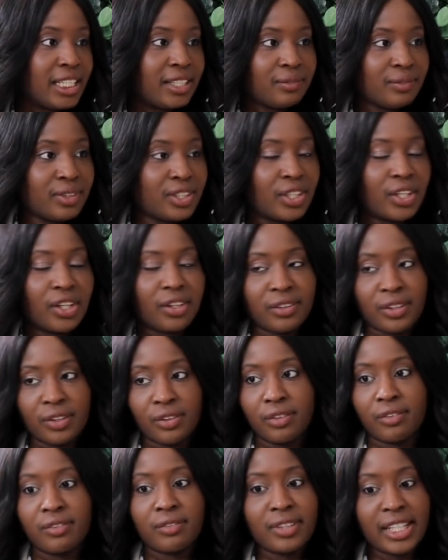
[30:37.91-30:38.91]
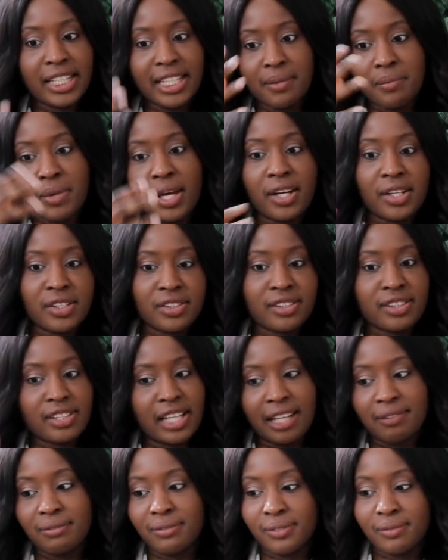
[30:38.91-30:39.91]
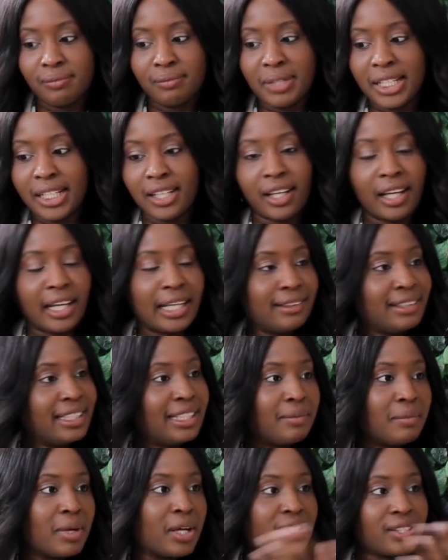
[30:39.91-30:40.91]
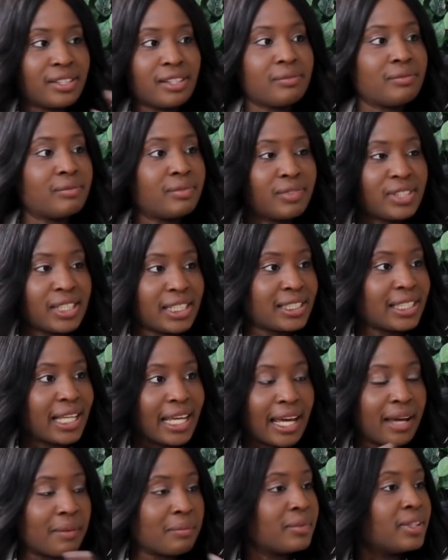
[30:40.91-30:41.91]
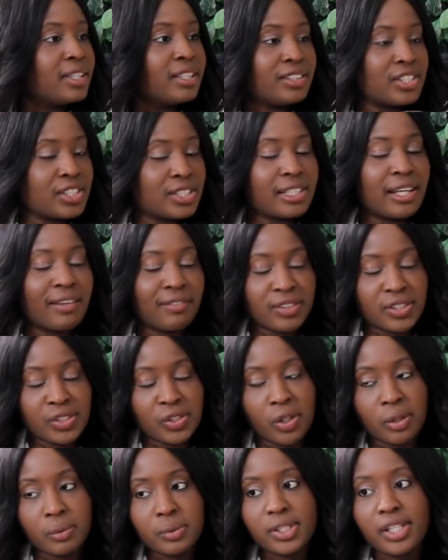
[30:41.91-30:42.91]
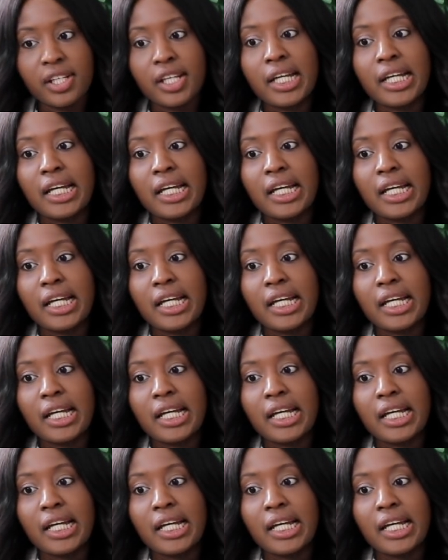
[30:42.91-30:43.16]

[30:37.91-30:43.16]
you know, your emails at midnight, emails at 6 a.m. Yeah. It just never stops.